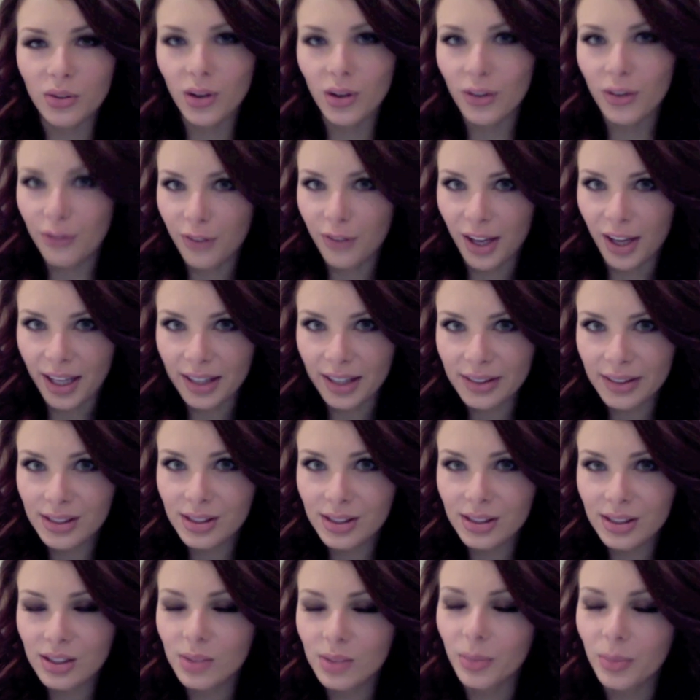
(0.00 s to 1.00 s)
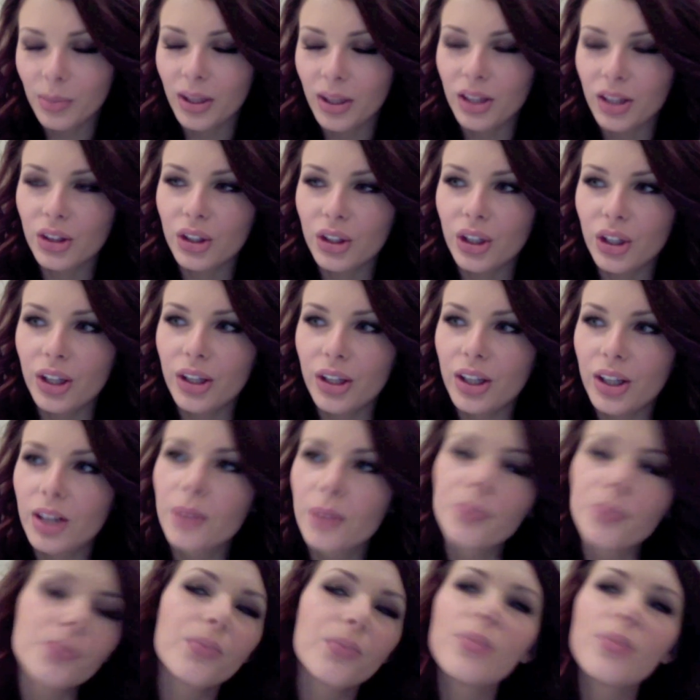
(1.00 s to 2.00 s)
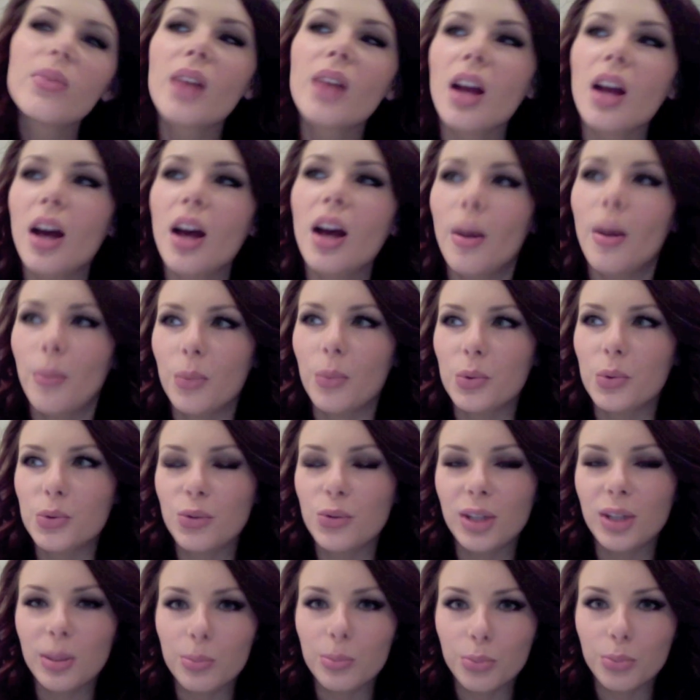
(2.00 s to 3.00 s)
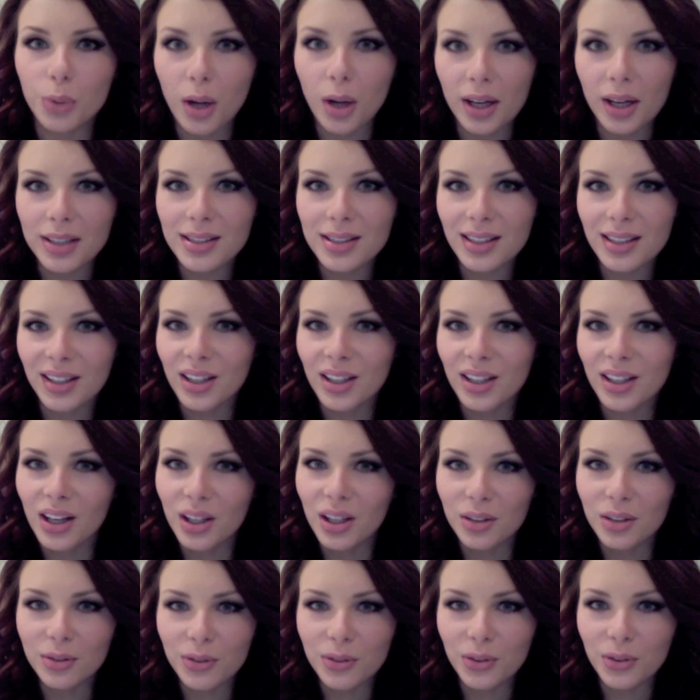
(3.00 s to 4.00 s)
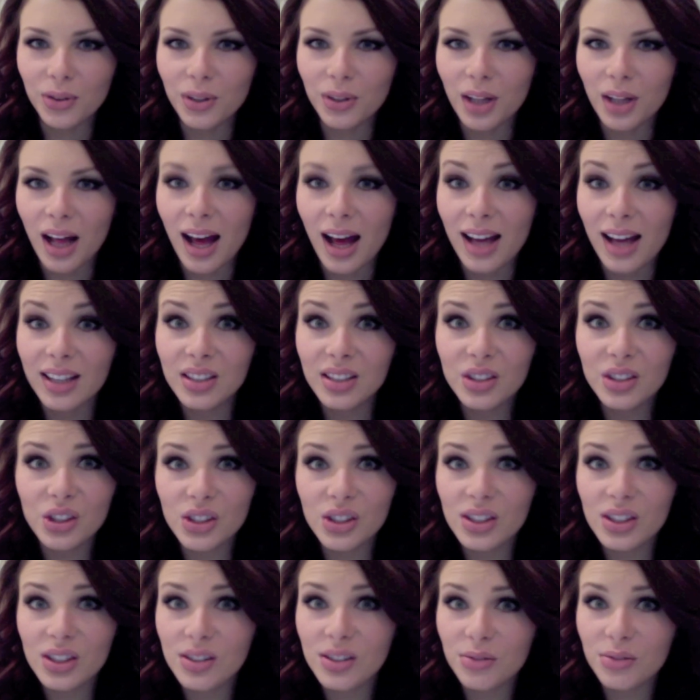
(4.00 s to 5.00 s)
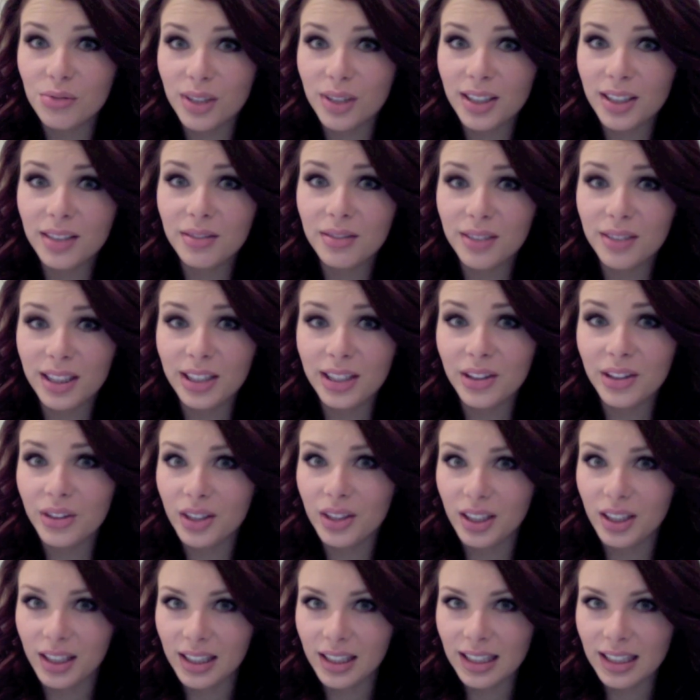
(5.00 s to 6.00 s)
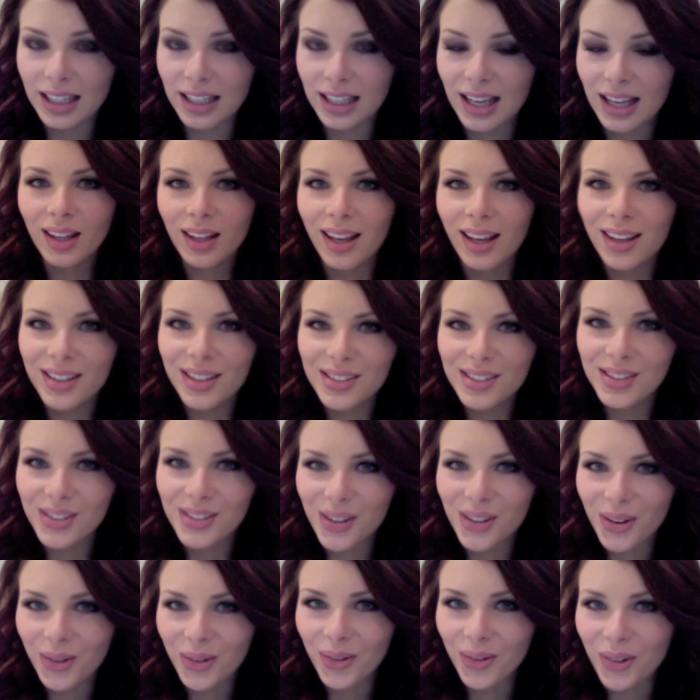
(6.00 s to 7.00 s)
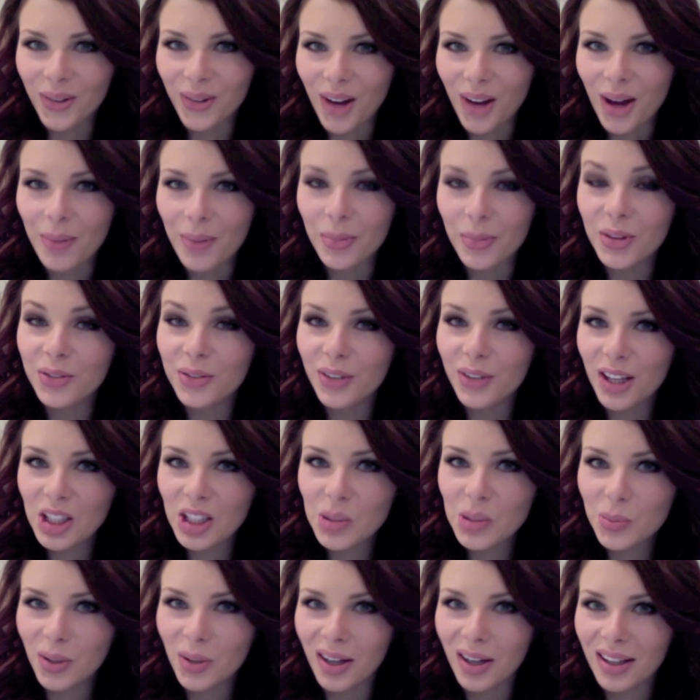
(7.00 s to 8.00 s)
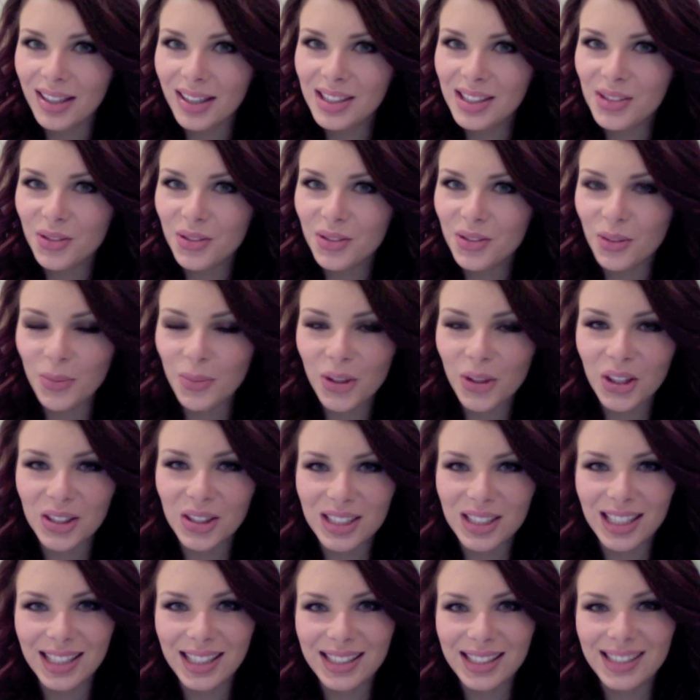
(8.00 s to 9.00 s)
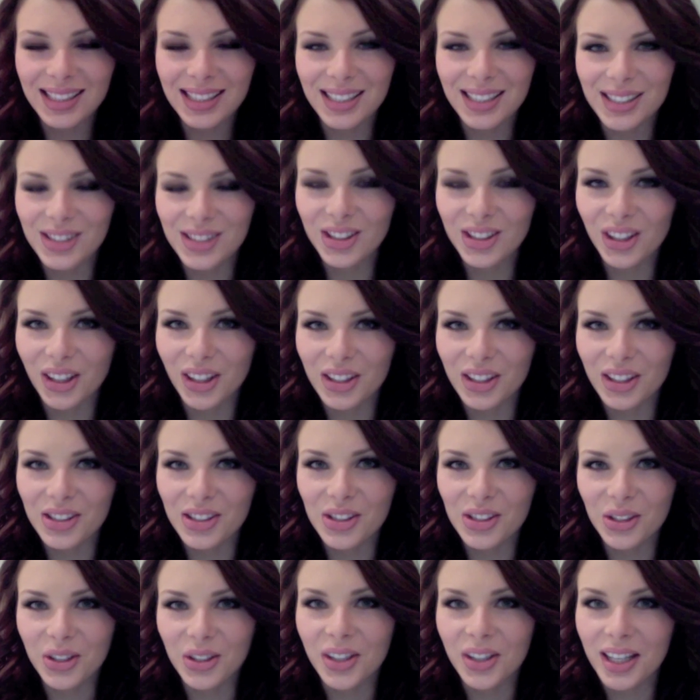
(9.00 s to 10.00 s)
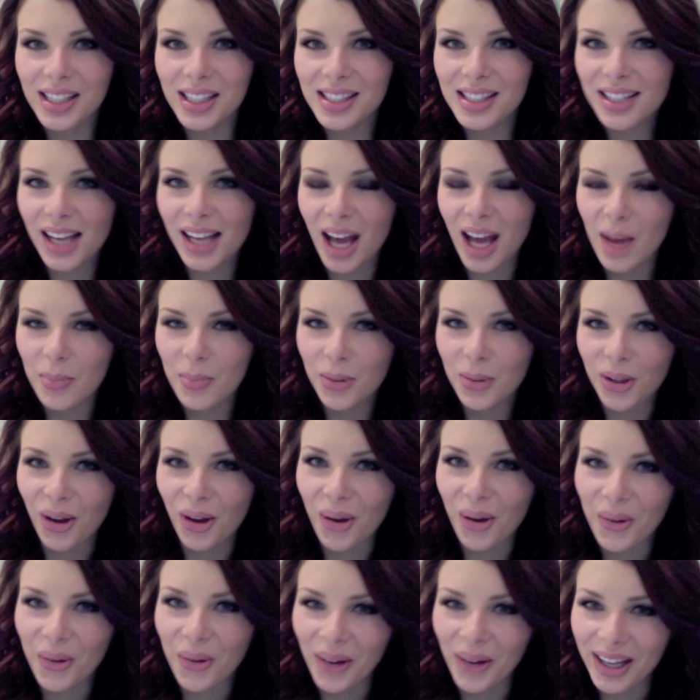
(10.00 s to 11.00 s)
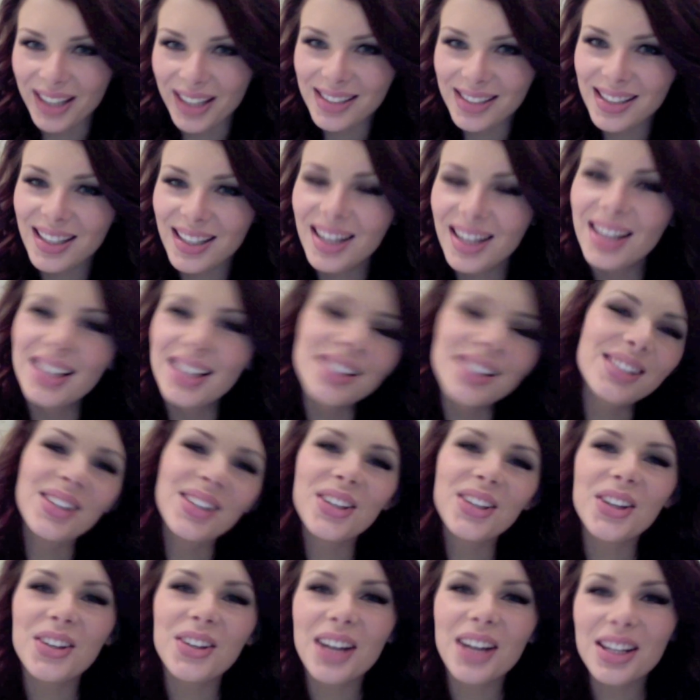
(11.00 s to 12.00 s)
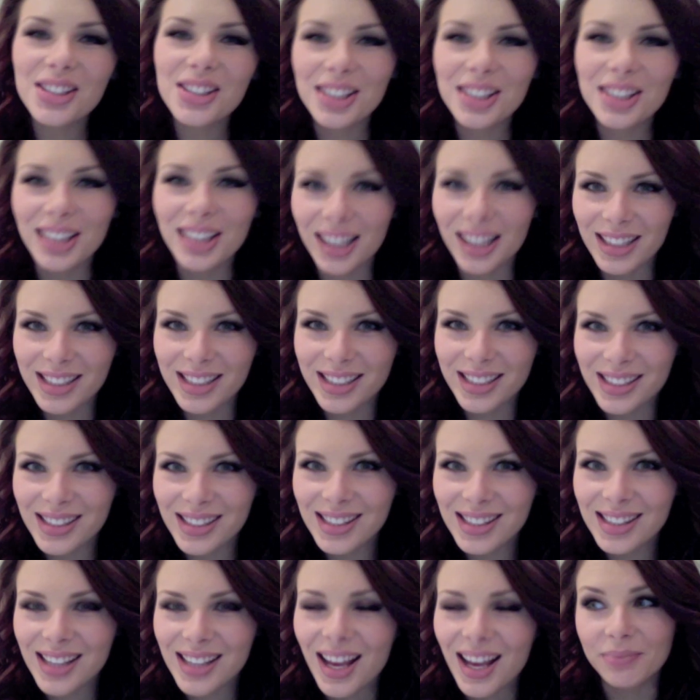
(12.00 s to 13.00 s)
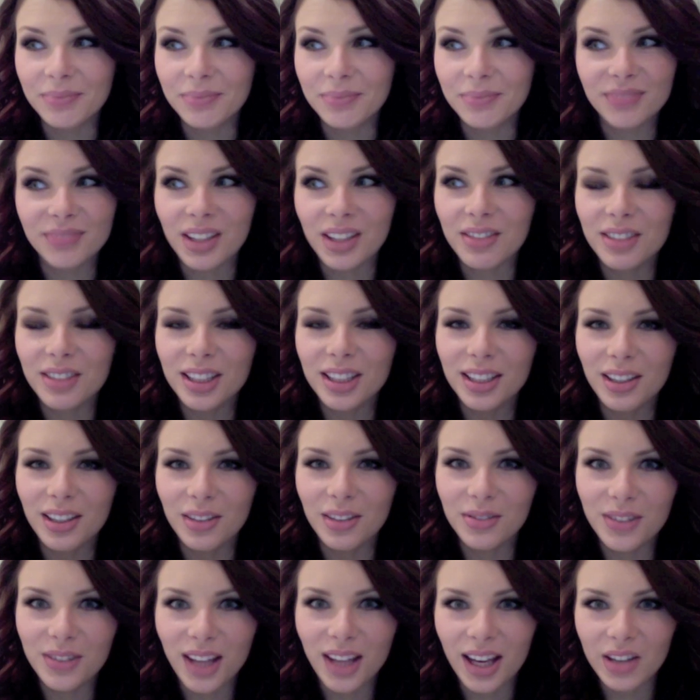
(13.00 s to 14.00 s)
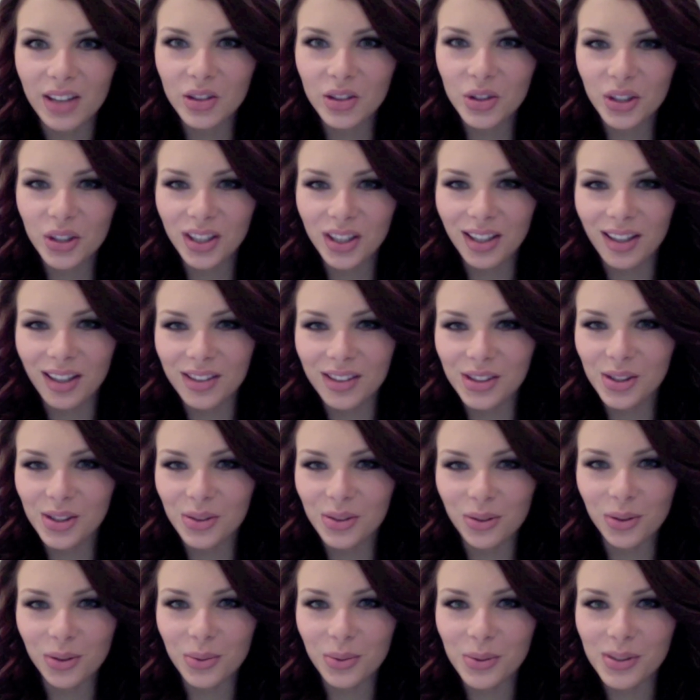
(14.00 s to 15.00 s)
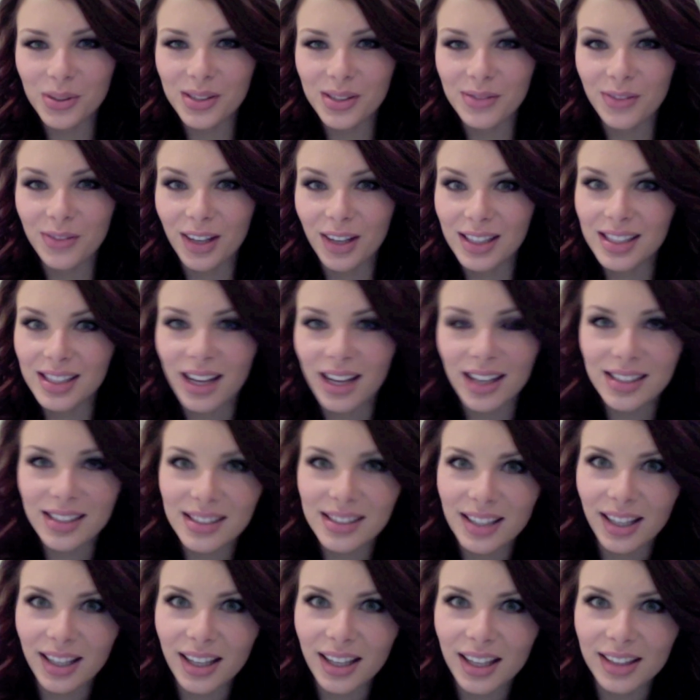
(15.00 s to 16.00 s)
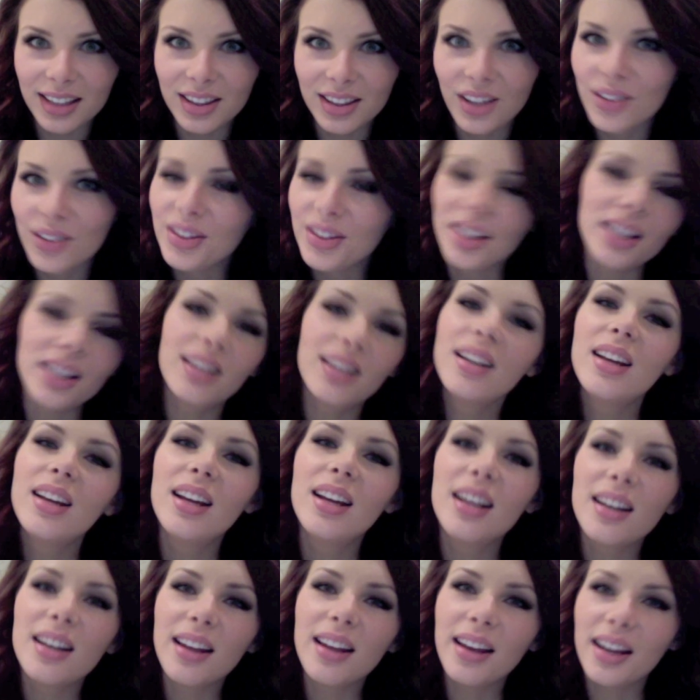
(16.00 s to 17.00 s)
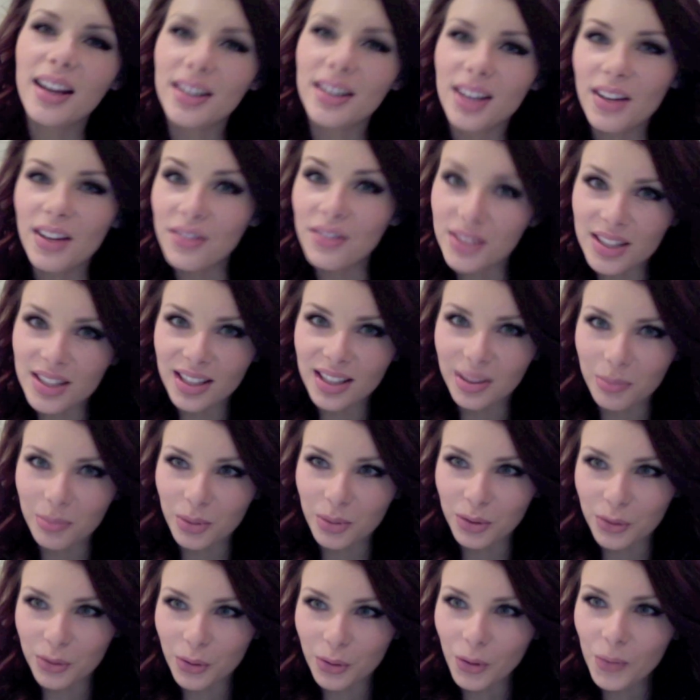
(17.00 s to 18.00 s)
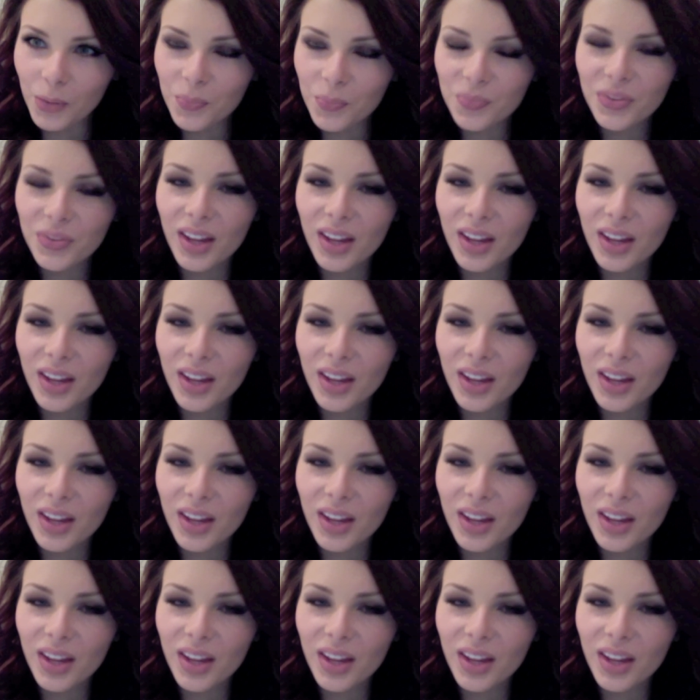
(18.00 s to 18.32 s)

her face to make the look. It was really bright and colourful and just really, really unique. So the first prize from the contest is going to Crazy Happy 08. So congratulations. I really loved the entry. I just thought it was fantastic and nothing like I'd ever seen before.